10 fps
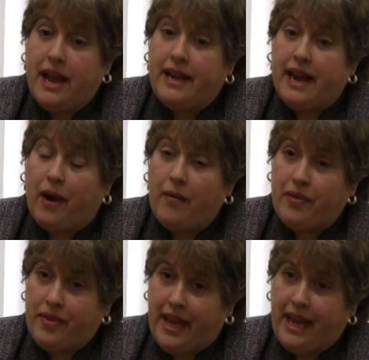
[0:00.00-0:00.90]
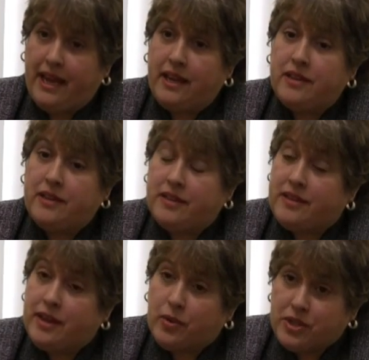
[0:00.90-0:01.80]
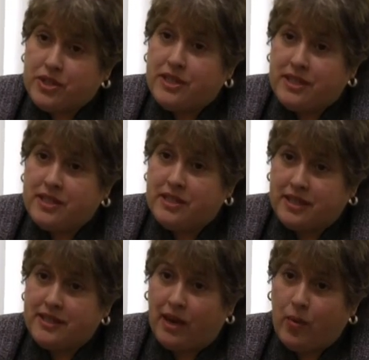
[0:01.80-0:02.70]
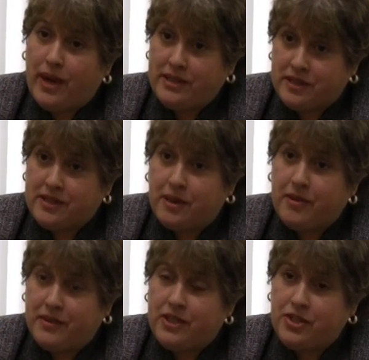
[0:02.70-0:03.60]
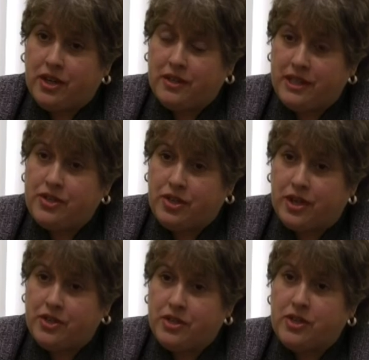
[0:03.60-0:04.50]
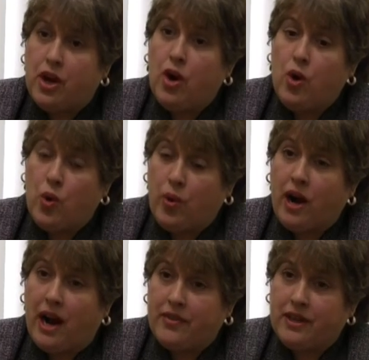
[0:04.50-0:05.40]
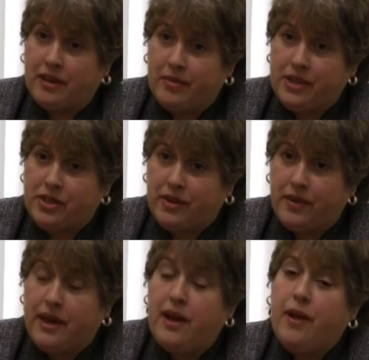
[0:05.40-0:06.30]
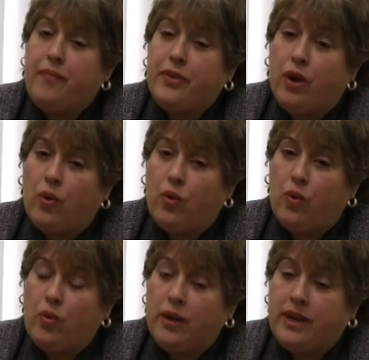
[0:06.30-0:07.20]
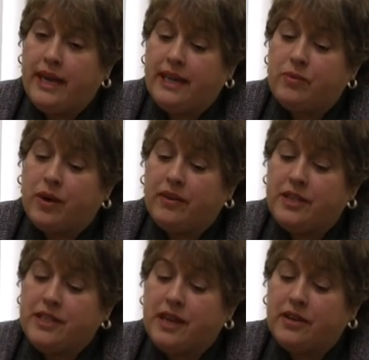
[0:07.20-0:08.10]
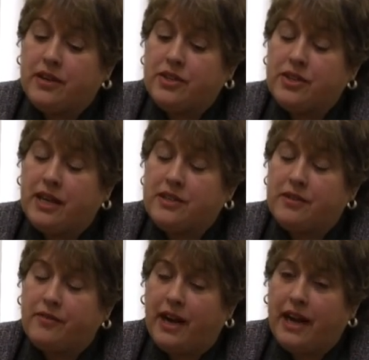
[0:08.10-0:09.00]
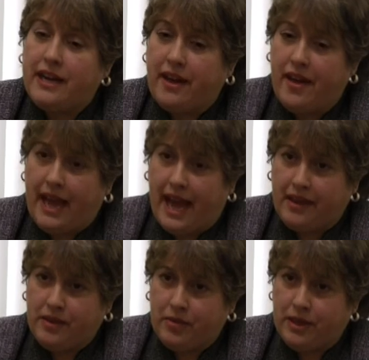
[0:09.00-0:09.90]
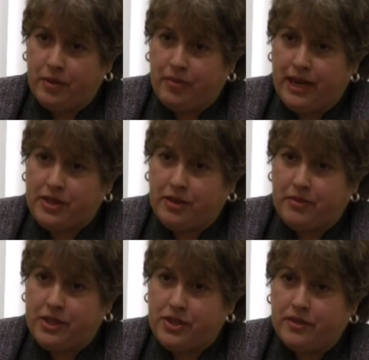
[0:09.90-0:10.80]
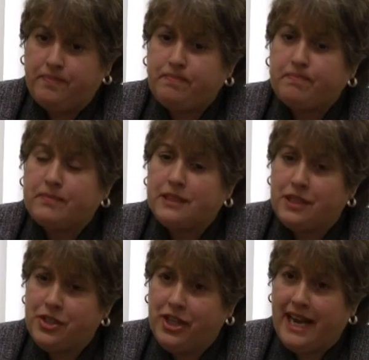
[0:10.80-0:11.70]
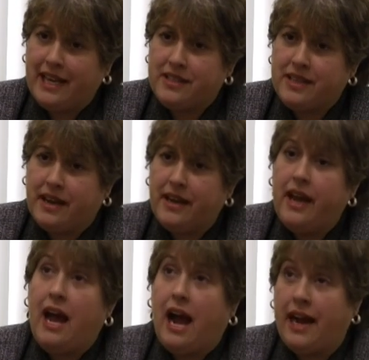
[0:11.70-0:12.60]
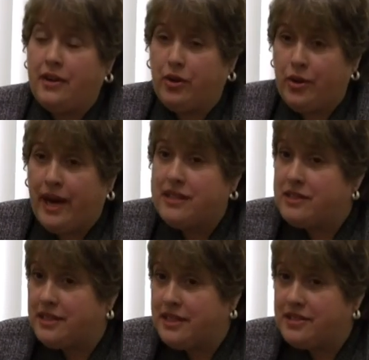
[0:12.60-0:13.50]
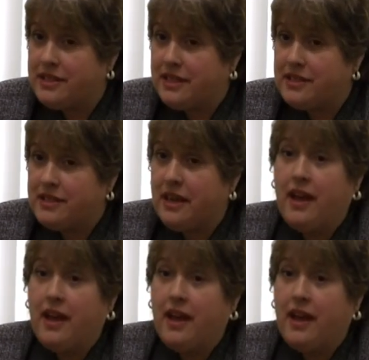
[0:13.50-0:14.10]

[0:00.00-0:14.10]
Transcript: Now, there were statistics that went to some of these judges who were on the commission. When one of the senators testified at the Interbranch Commission, she had said, I know you had statistics,